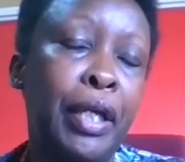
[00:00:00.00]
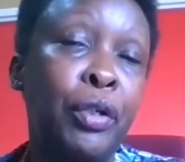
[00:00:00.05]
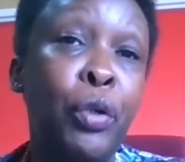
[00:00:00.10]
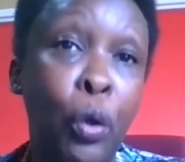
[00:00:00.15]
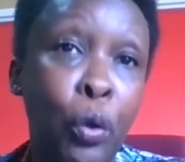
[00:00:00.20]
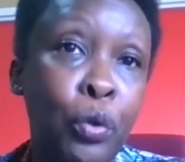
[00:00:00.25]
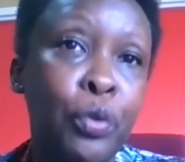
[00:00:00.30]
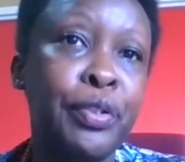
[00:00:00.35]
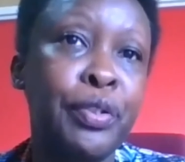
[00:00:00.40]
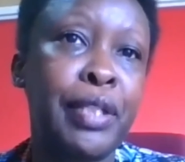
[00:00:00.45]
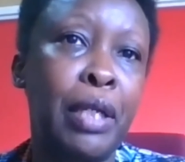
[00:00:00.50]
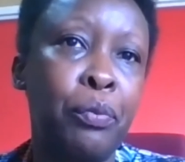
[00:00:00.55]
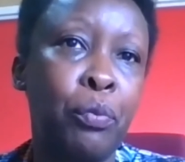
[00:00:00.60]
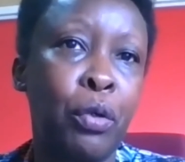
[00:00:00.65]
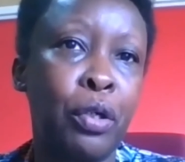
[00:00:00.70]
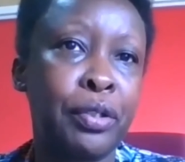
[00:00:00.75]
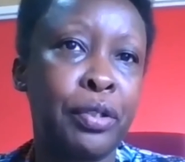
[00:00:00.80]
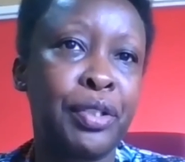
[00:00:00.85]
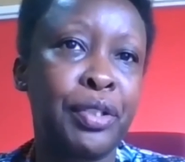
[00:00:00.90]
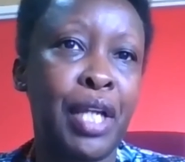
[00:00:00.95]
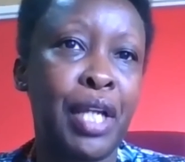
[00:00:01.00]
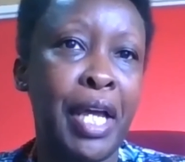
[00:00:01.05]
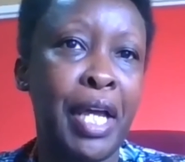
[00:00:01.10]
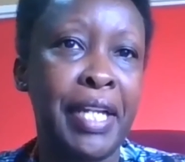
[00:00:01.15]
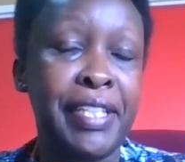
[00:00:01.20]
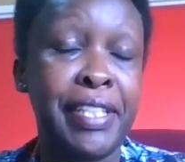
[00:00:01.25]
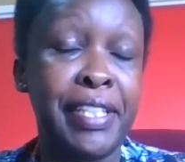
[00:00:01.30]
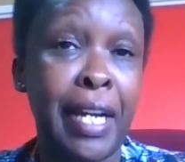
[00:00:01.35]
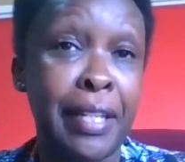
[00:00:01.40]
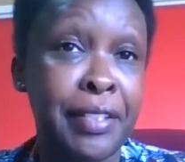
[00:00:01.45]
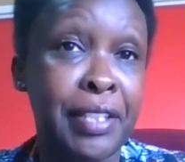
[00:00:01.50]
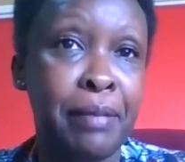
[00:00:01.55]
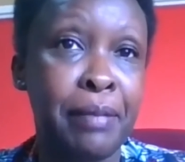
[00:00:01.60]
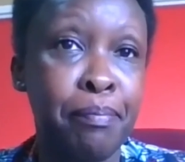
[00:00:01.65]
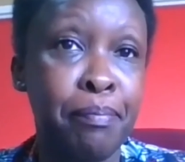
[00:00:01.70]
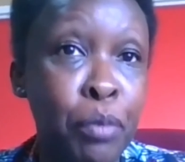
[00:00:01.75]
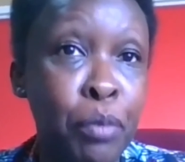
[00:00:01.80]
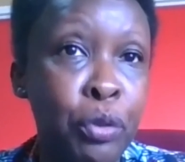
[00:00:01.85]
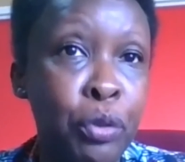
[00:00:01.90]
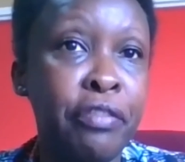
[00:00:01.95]
goes and what
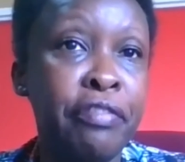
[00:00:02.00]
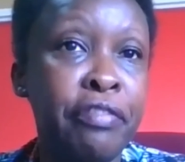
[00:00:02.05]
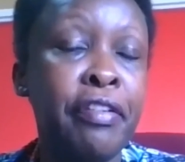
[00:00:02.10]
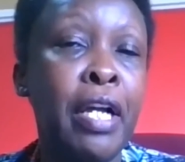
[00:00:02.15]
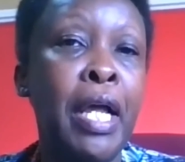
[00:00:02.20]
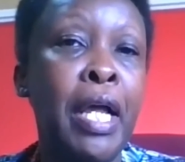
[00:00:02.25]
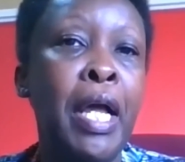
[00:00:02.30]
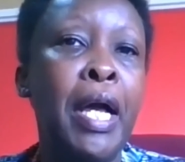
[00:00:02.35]
doesn't move.